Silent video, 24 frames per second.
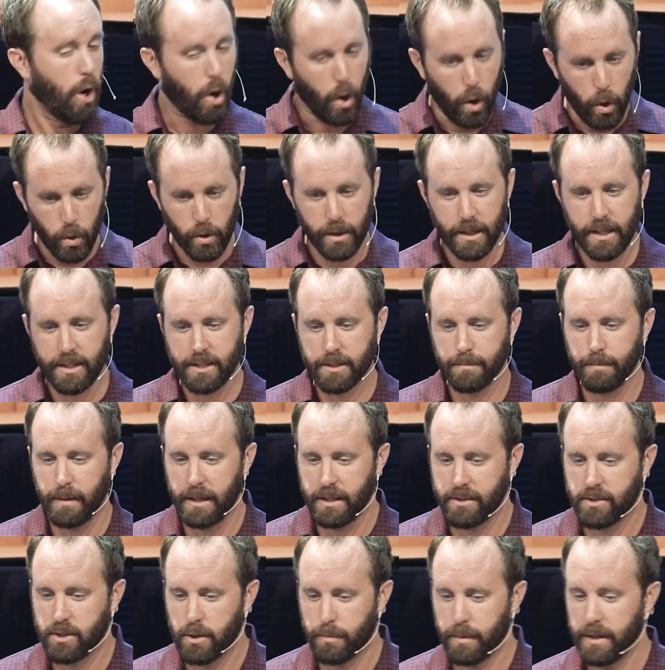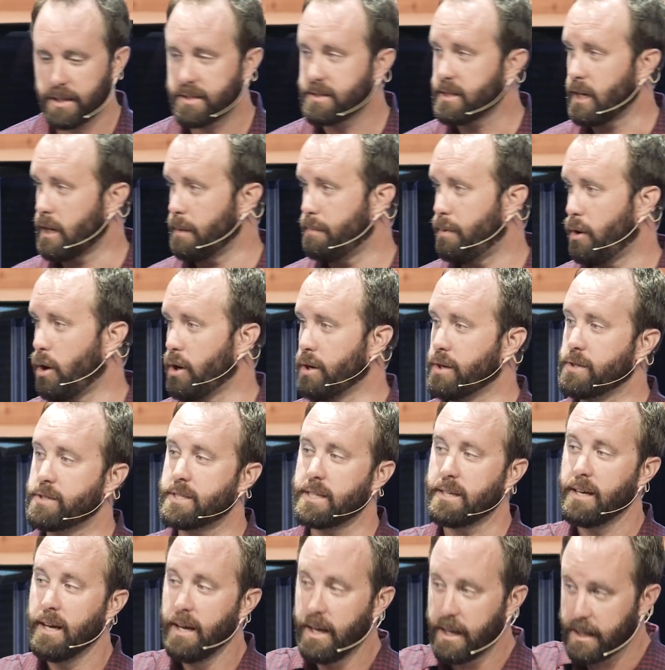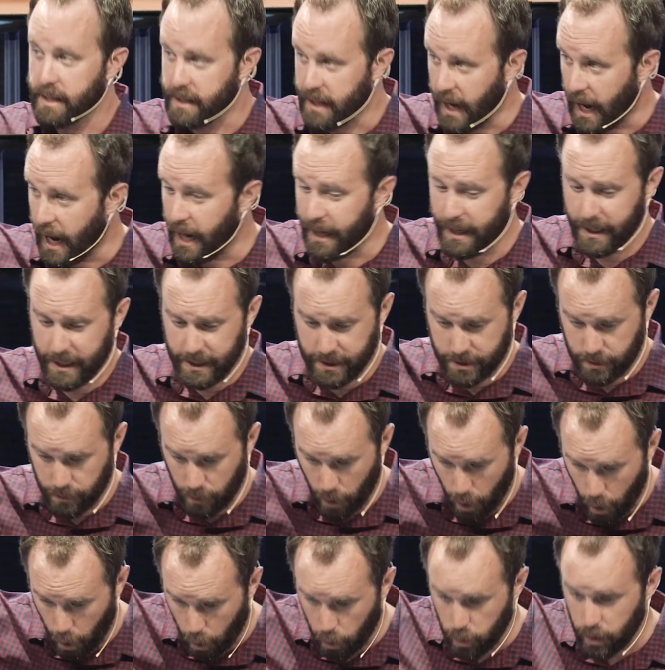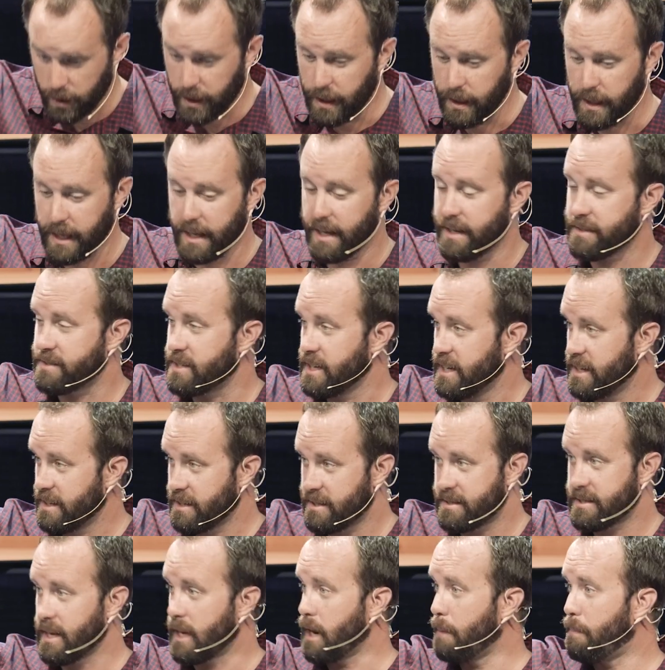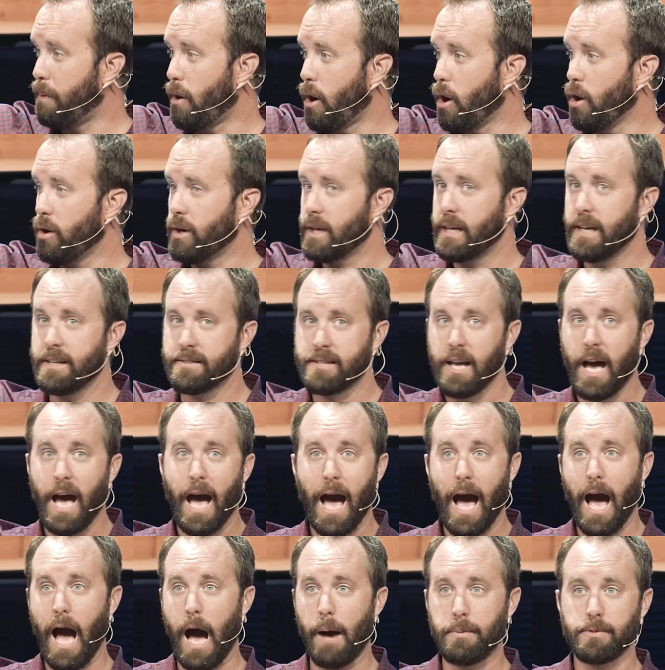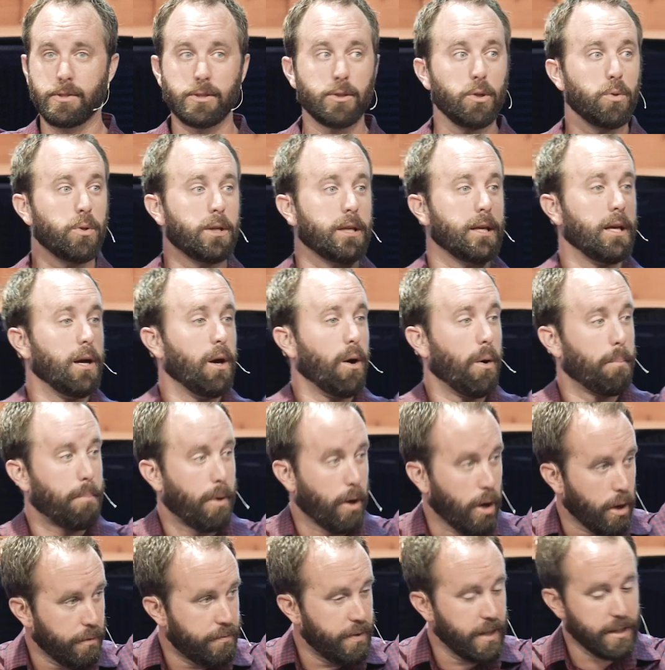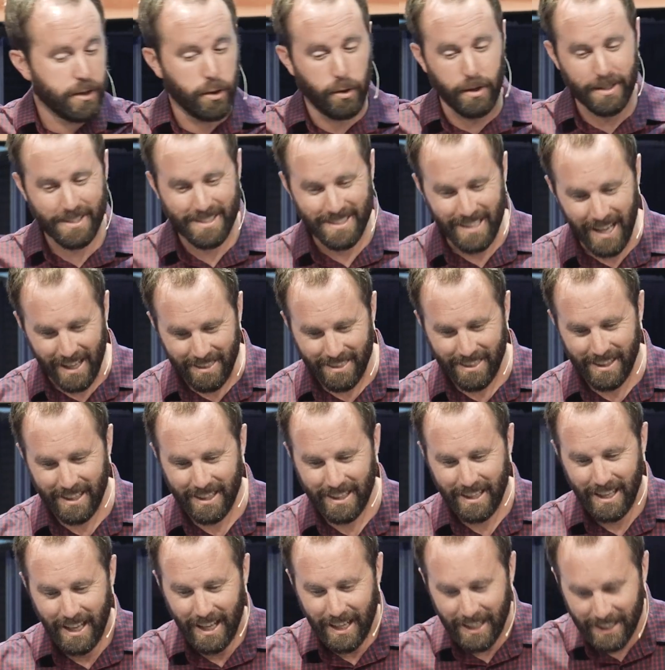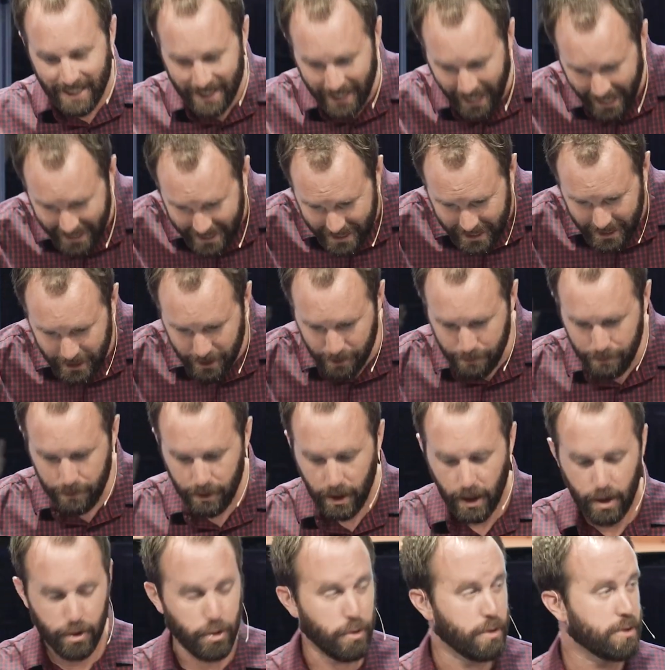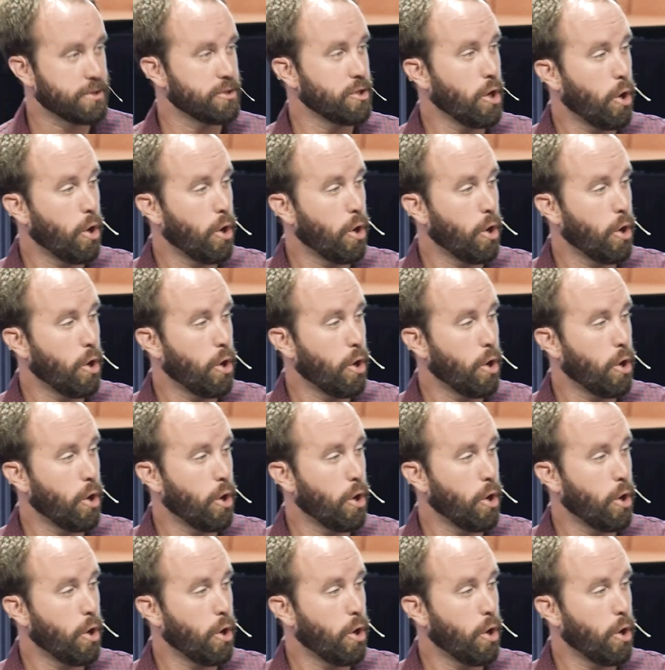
Holiness means to be set apart. You see, God is holy. He is set apart. He is absolutely perfect. There is nothing like him. There is